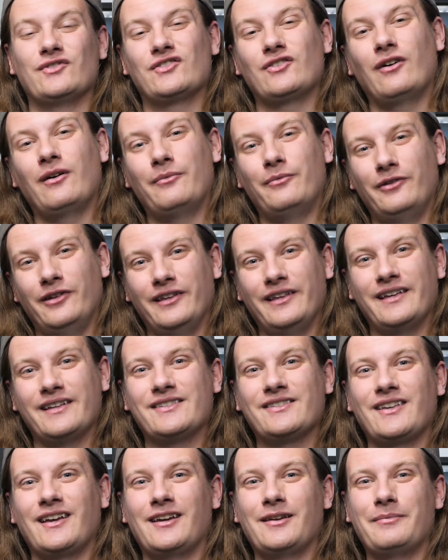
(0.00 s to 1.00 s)
So I'm really
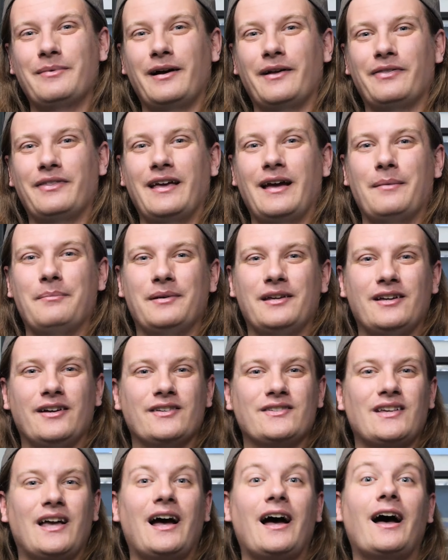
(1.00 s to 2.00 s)
excited about that
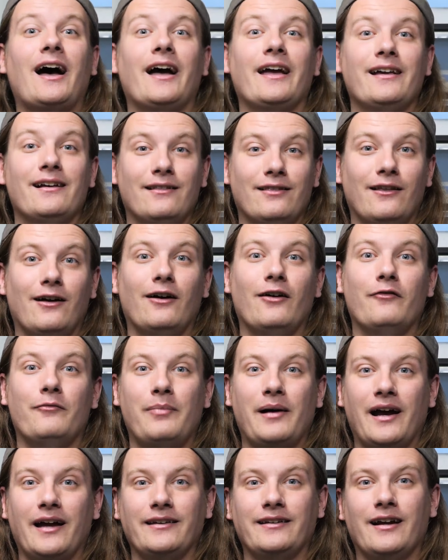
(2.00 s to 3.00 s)
because I love
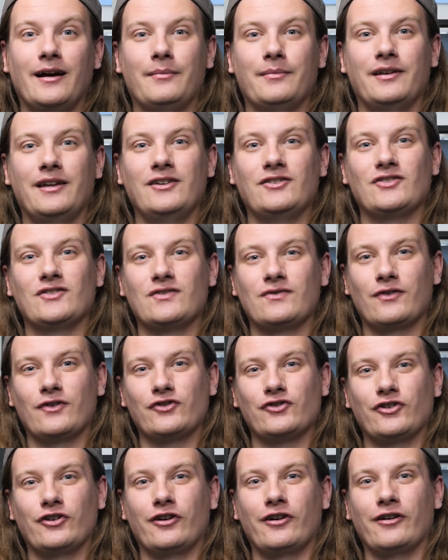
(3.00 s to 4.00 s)
pied combinations for
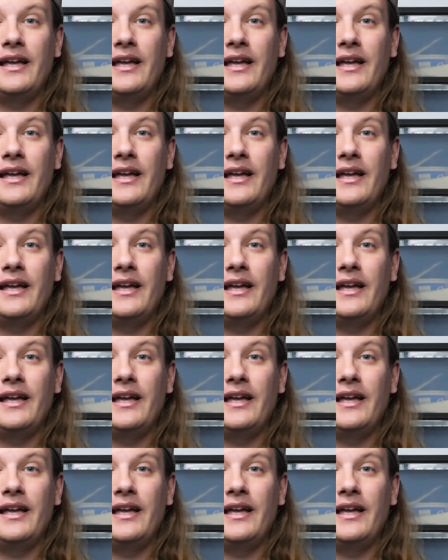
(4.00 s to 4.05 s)
sure.